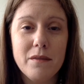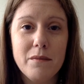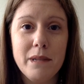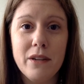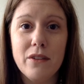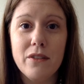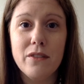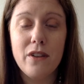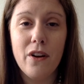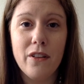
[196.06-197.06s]

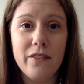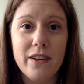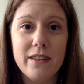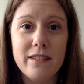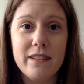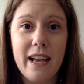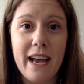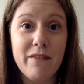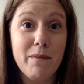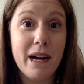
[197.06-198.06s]
because all of us
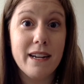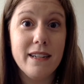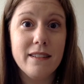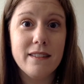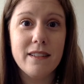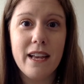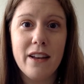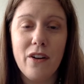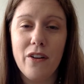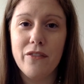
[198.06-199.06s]
have bodies and
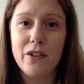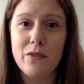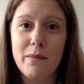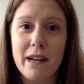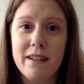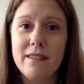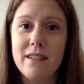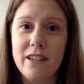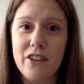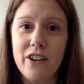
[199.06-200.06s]
all of those bodies
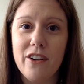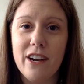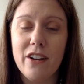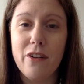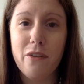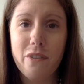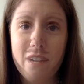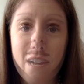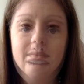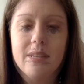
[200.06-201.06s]
deteriorate over
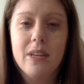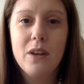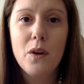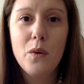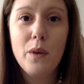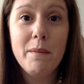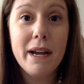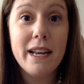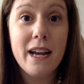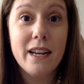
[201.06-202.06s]
time. We
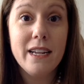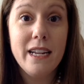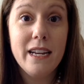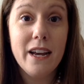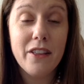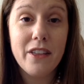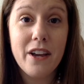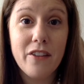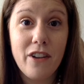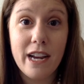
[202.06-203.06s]
might not need
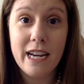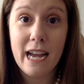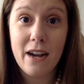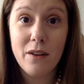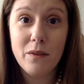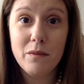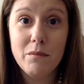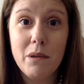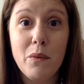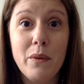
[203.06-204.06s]
healthcare right now,
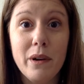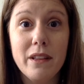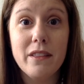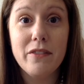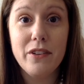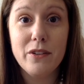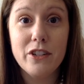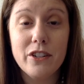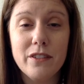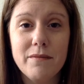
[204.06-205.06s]
but we will in the
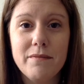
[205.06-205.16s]
future.